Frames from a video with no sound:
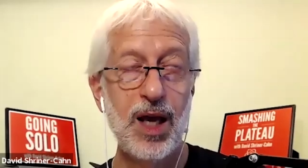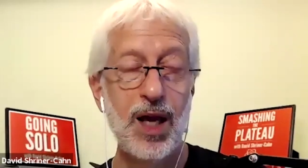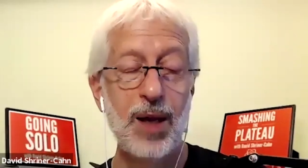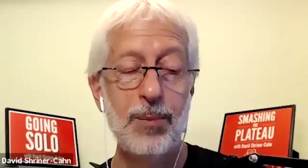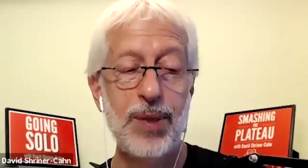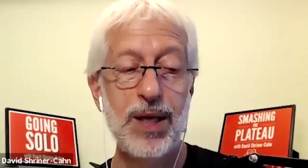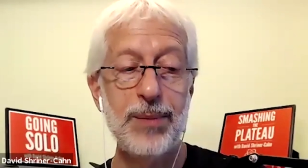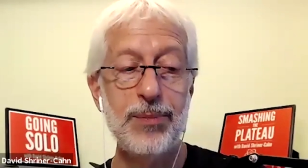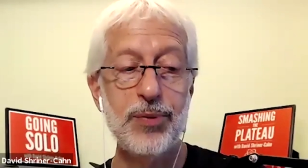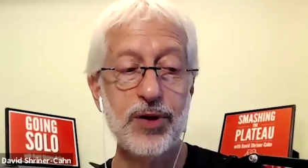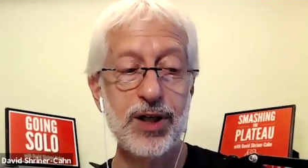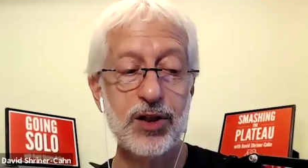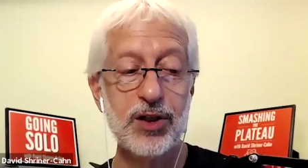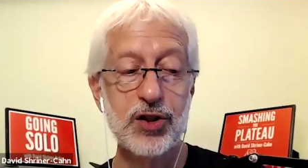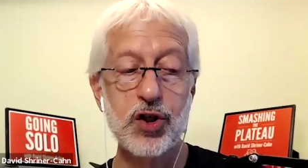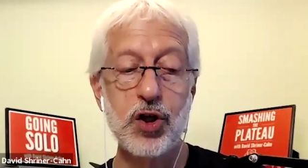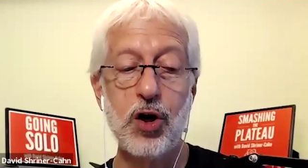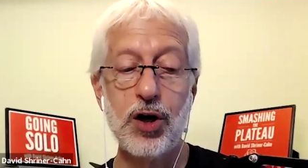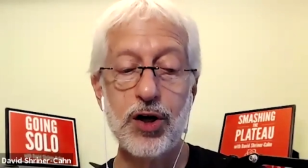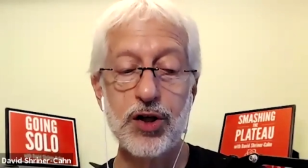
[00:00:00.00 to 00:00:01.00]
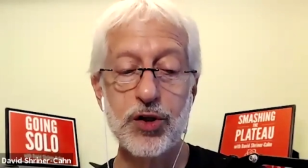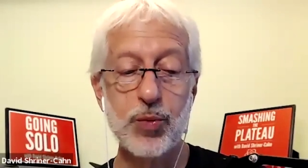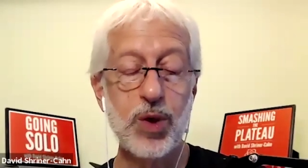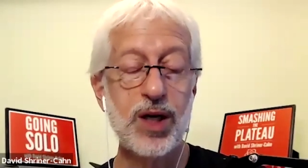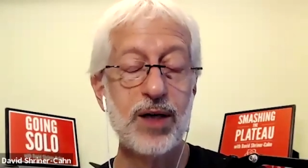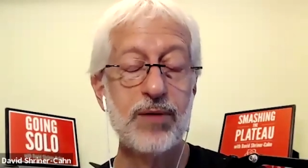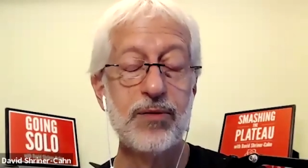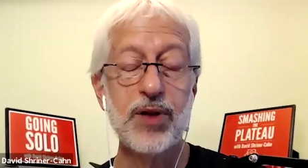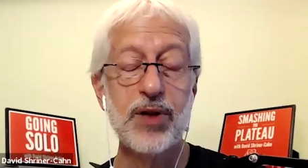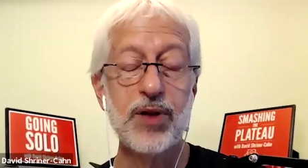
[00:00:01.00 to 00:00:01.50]
people can charge
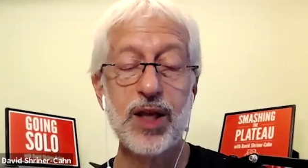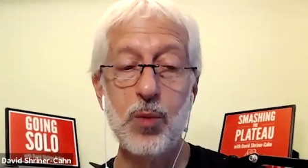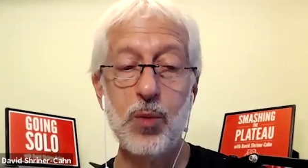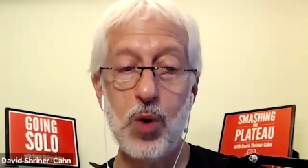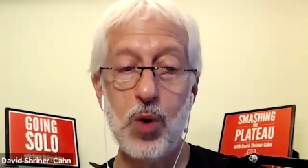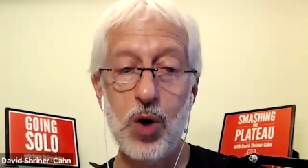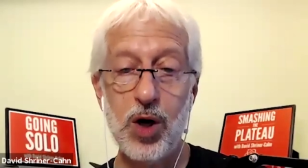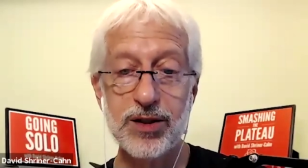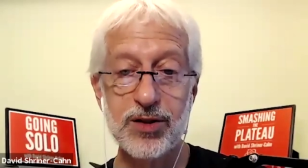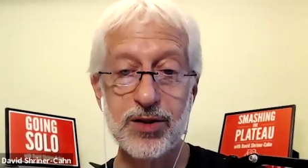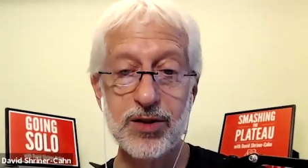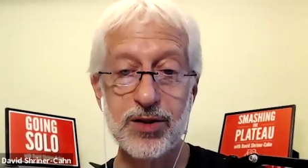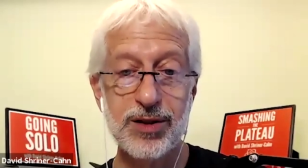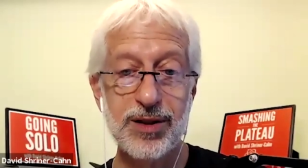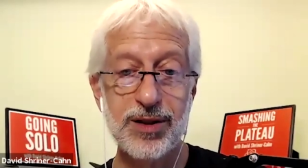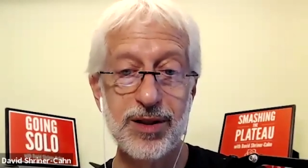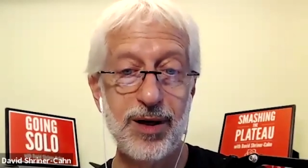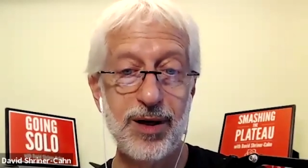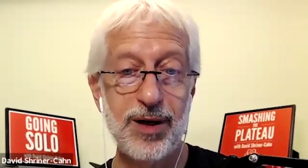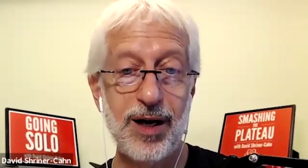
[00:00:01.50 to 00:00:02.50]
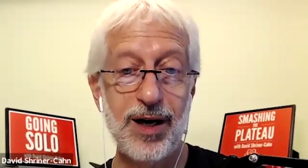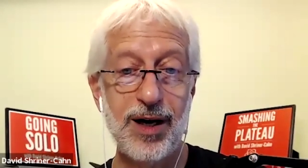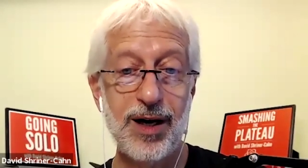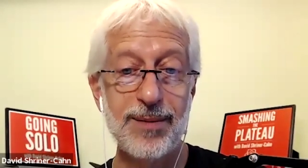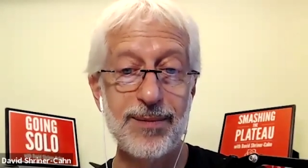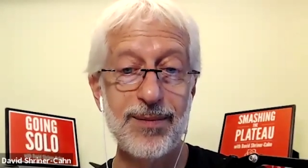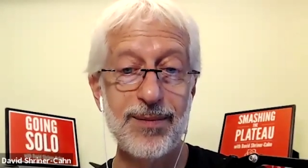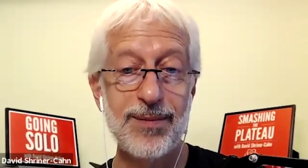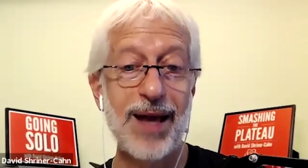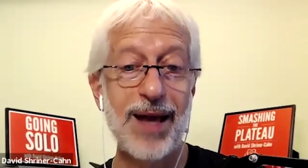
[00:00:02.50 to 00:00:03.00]
whatever they want
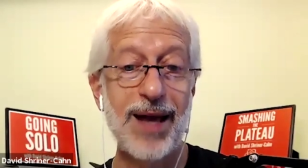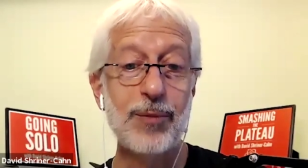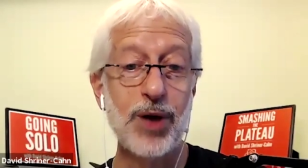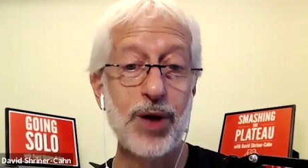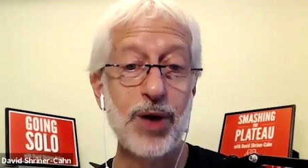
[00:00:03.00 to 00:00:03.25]
um, and